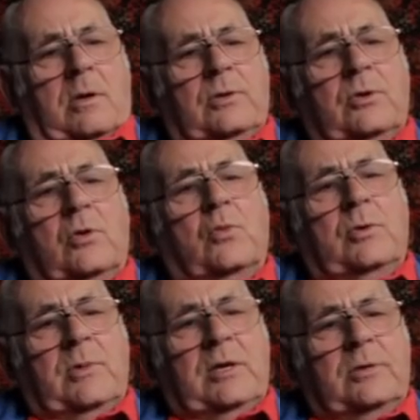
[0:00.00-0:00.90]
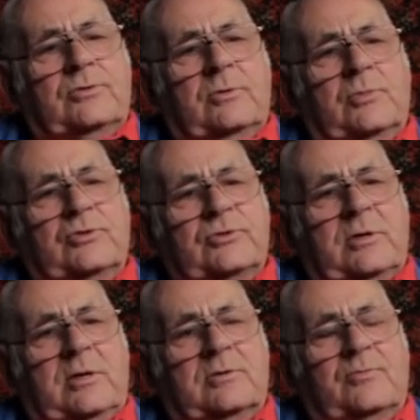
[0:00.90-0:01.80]
I know we made some
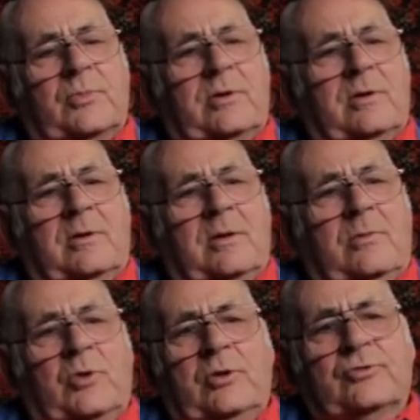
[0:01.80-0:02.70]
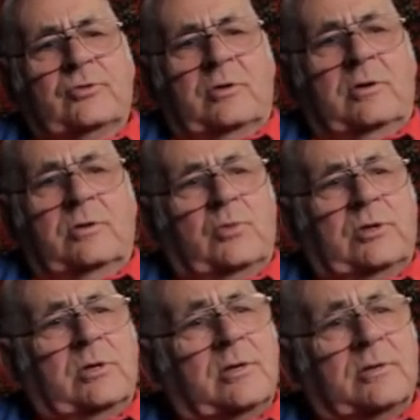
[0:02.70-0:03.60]
mistakes, but I'm not sorry that
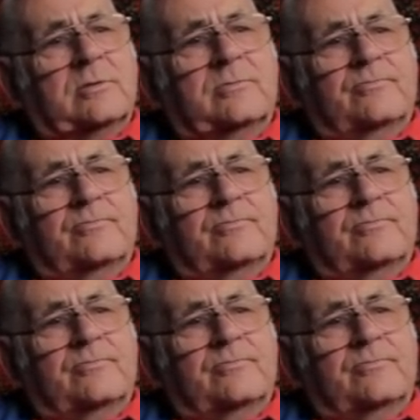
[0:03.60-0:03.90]
we done it,